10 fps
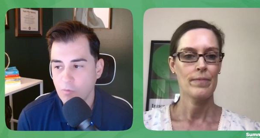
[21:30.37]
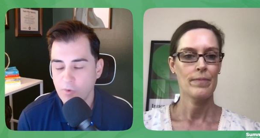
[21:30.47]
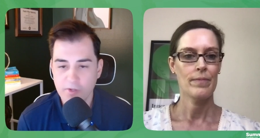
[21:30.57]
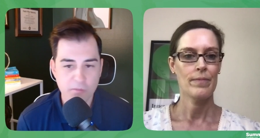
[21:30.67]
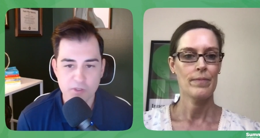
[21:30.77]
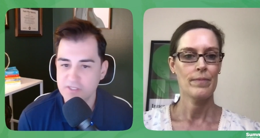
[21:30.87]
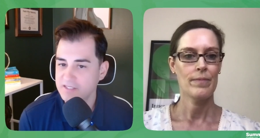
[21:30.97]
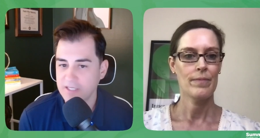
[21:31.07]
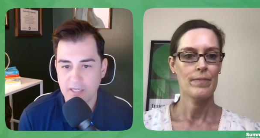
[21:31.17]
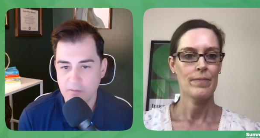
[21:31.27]
Speaker 1: what are you most
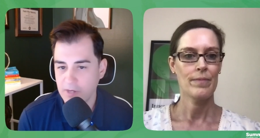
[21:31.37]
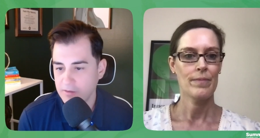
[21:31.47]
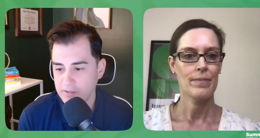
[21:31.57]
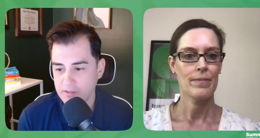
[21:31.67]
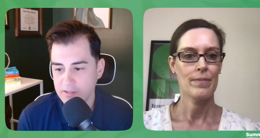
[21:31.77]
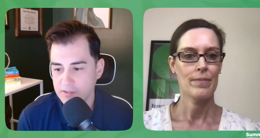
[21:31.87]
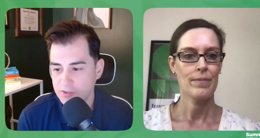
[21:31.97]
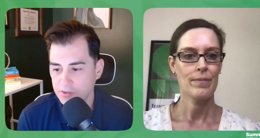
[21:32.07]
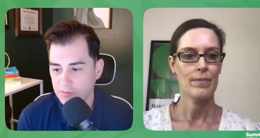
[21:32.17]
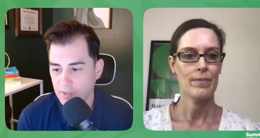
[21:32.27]
excited about in the
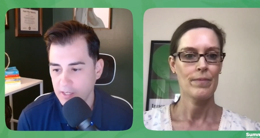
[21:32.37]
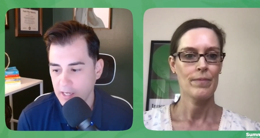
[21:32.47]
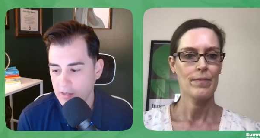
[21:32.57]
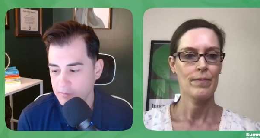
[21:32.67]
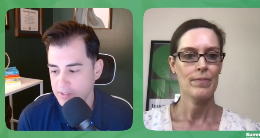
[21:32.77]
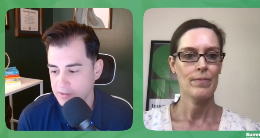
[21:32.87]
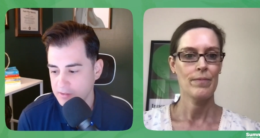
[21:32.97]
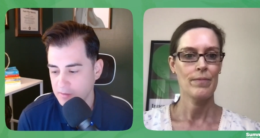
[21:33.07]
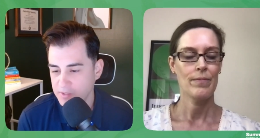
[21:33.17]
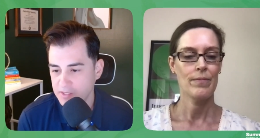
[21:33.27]
industry right now?
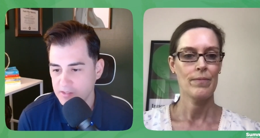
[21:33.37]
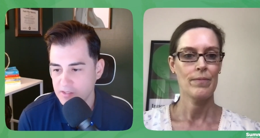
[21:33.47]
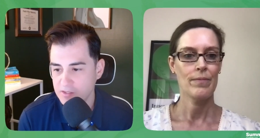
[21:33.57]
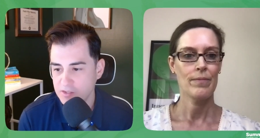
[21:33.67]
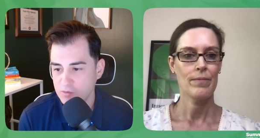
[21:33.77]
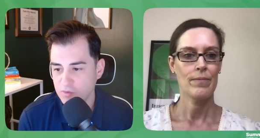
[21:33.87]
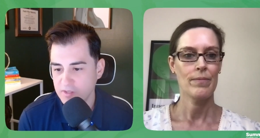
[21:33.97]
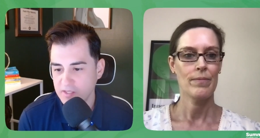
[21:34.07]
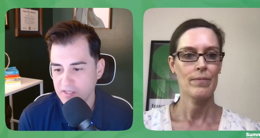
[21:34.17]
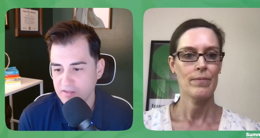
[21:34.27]
Because I mean, this is just
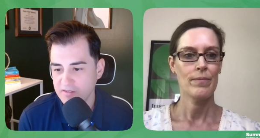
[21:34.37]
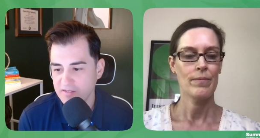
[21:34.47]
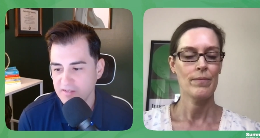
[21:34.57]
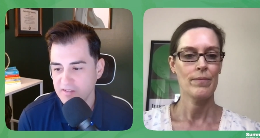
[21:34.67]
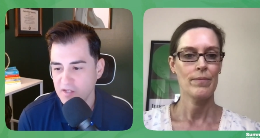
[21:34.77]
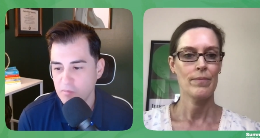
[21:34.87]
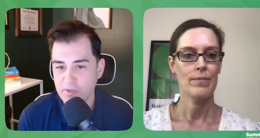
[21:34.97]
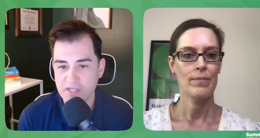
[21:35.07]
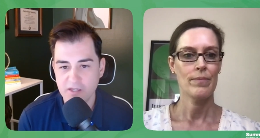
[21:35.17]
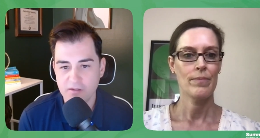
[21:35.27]
really a a
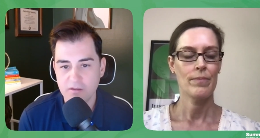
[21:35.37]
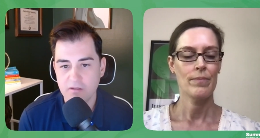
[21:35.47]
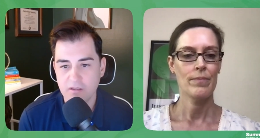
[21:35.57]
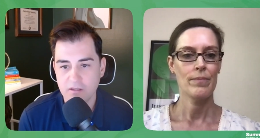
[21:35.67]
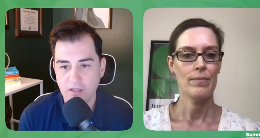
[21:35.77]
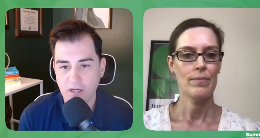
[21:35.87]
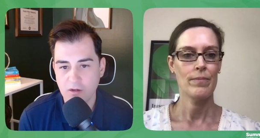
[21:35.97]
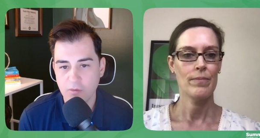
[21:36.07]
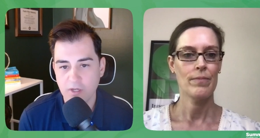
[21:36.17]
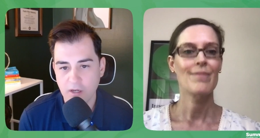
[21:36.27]
big year, a lot
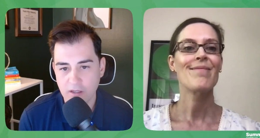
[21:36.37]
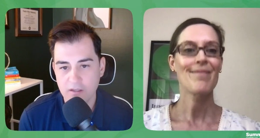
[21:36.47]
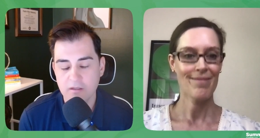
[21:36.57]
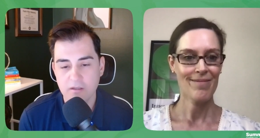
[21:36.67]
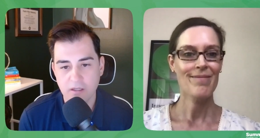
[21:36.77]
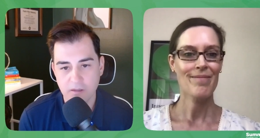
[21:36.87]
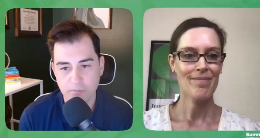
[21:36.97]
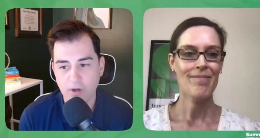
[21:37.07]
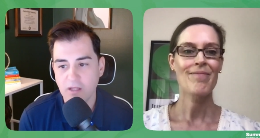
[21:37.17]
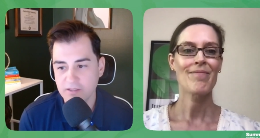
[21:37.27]
going on, uh,
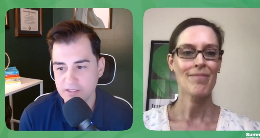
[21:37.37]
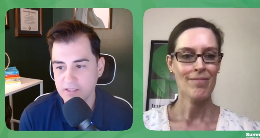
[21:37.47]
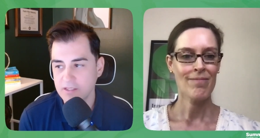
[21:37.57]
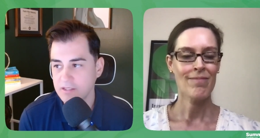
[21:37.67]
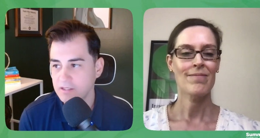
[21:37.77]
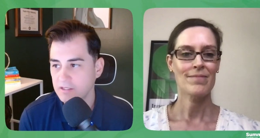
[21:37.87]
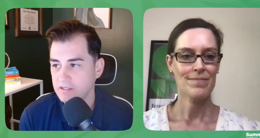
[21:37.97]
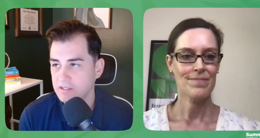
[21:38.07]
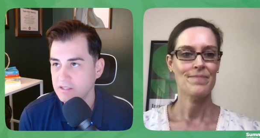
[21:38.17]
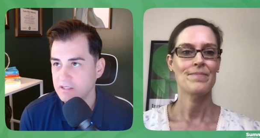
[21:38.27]
policy
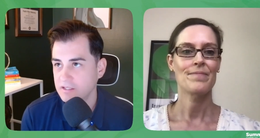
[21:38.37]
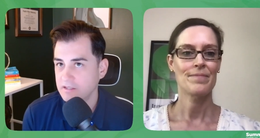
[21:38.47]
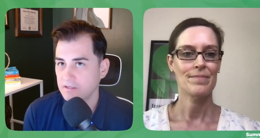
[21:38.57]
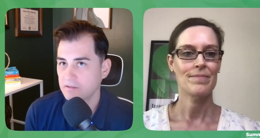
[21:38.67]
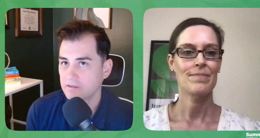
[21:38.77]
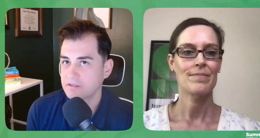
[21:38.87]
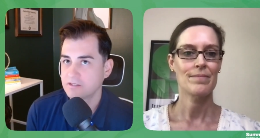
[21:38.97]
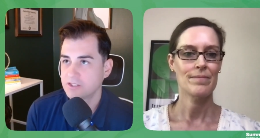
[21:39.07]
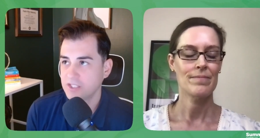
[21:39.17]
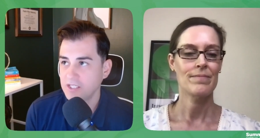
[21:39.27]
uh,
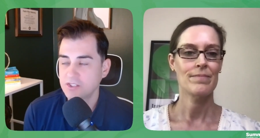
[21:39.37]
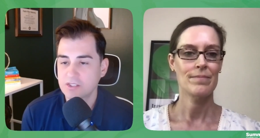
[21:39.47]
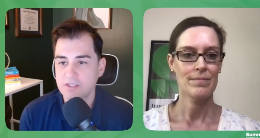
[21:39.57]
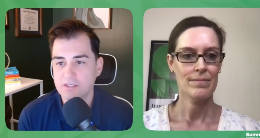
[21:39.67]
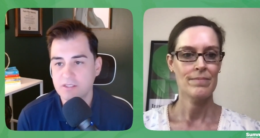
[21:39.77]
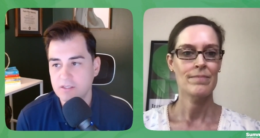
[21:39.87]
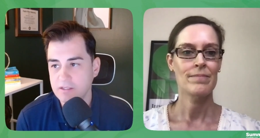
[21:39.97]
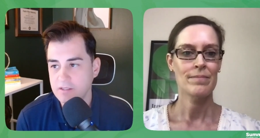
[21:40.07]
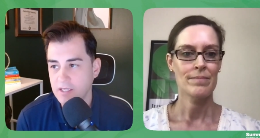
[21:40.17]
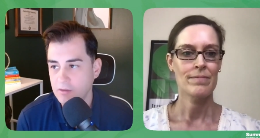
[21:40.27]
changes
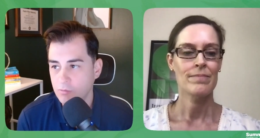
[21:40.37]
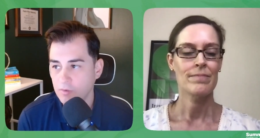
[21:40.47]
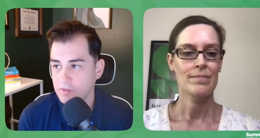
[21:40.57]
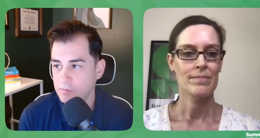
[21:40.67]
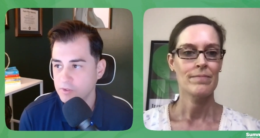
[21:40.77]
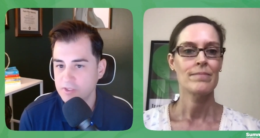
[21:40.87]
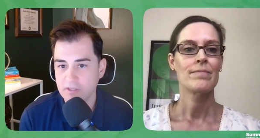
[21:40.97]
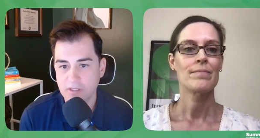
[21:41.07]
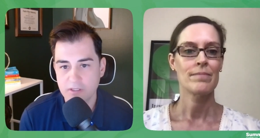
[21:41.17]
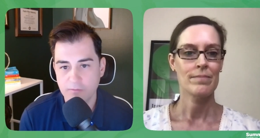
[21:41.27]
that are really pushing
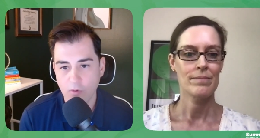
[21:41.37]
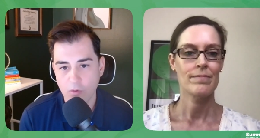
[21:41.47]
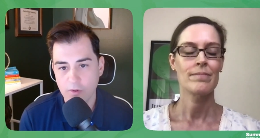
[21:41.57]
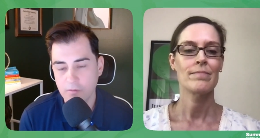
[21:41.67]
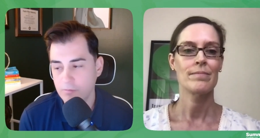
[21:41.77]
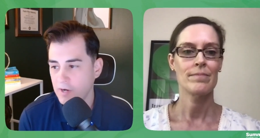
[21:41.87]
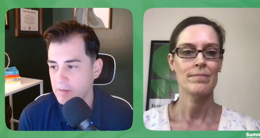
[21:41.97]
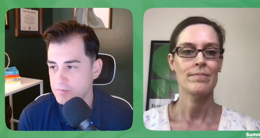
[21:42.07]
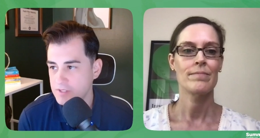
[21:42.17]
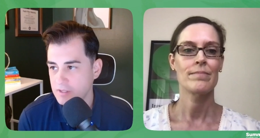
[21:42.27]
things forward.
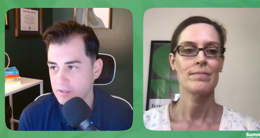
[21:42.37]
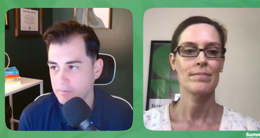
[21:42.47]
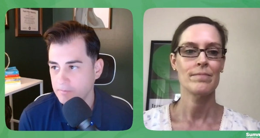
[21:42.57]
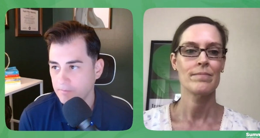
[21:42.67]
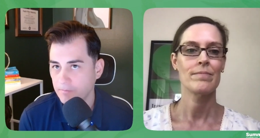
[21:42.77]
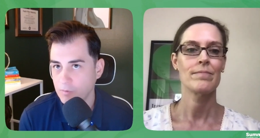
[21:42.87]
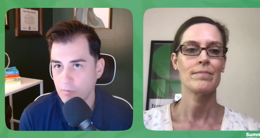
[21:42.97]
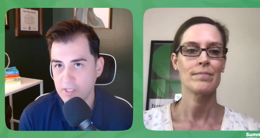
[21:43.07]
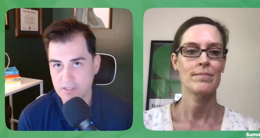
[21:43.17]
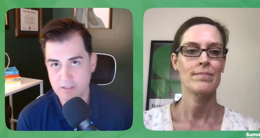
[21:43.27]
Perhaps uh,
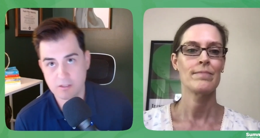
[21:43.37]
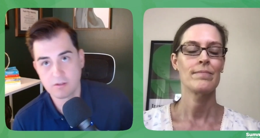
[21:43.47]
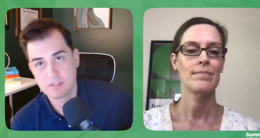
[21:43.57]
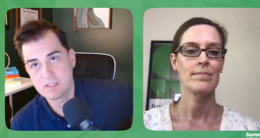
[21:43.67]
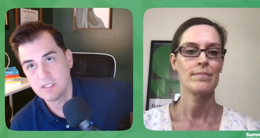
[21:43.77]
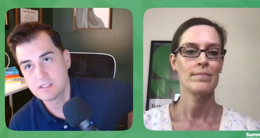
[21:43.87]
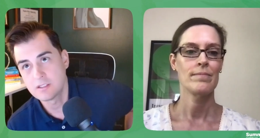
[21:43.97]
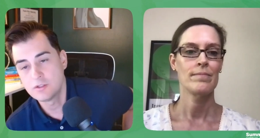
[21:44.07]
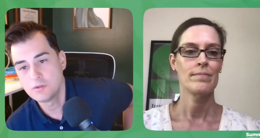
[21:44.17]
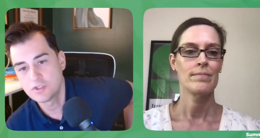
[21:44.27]
might start to see
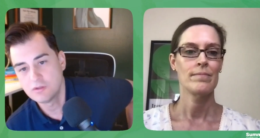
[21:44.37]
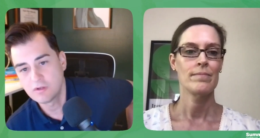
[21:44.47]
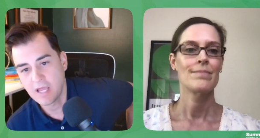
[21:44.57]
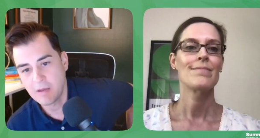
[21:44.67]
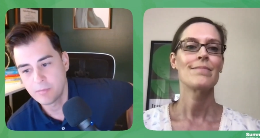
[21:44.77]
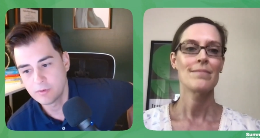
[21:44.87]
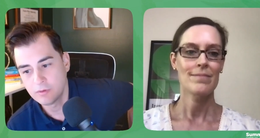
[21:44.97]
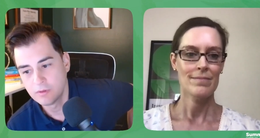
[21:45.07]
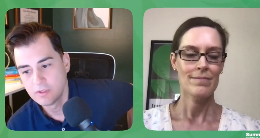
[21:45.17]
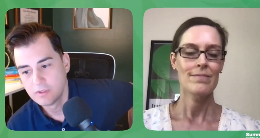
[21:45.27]
institutional
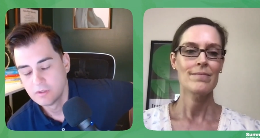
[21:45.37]
capital